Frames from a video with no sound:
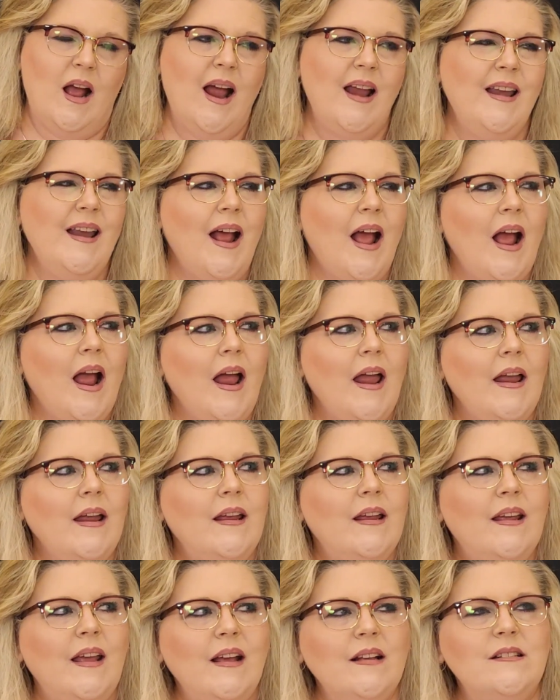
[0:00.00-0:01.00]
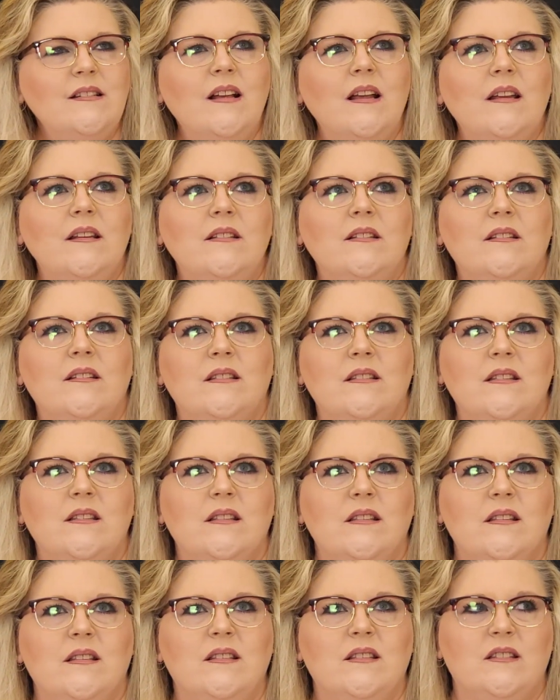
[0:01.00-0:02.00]
I guess I
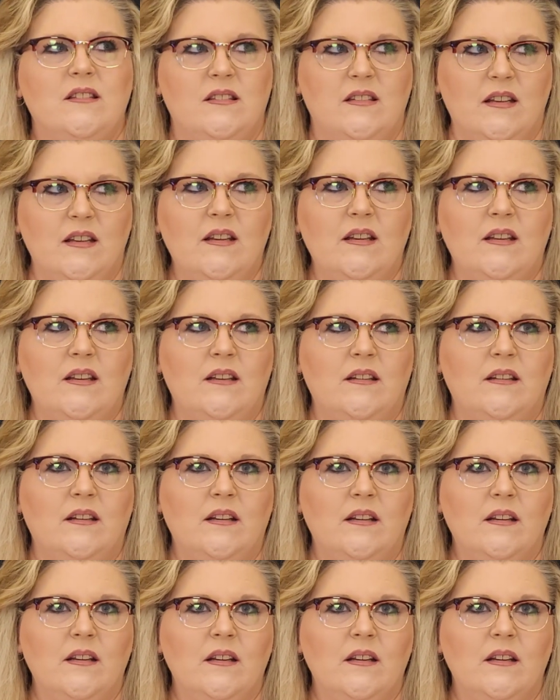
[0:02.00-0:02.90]
did